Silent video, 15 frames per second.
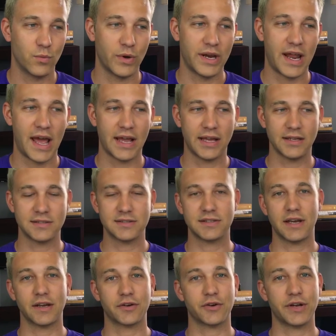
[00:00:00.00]
when I get
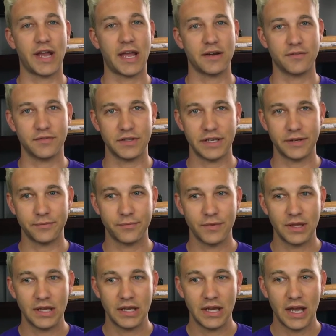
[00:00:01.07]
stuck creatively?
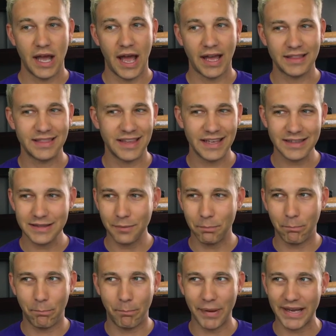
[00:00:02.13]
I think the
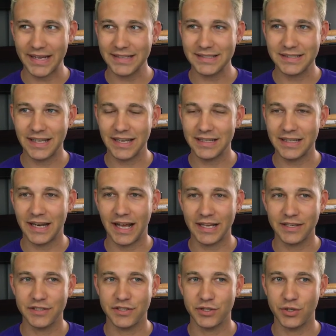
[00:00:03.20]
biggest thing that I
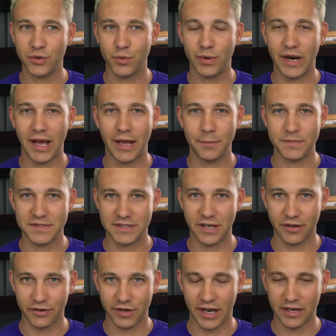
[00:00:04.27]
can do when I'm
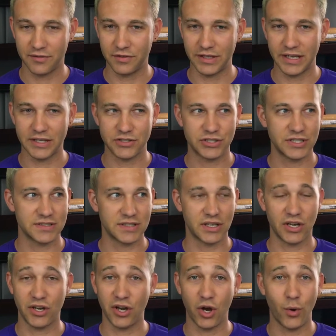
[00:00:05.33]
stuck creatively is just
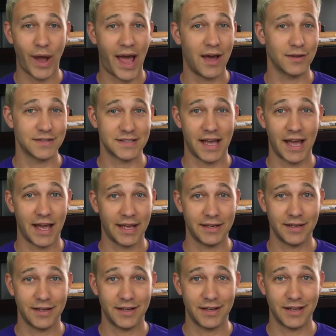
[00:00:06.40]
go outside,
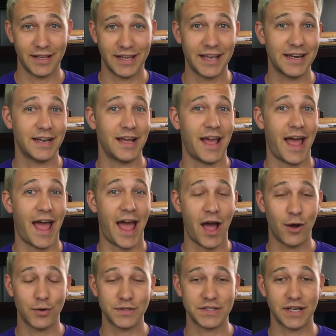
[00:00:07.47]
get
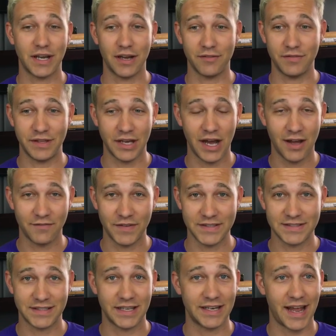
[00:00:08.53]
out of the
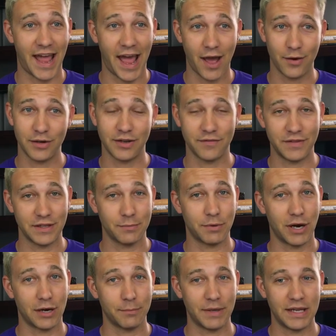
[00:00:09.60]
office, get out of the
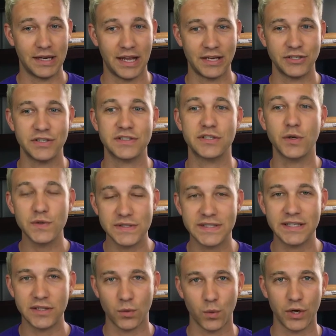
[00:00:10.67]
apartment, and just go
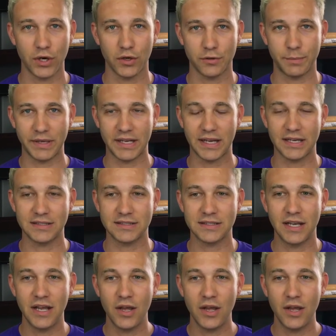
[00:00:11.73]
see the world. Because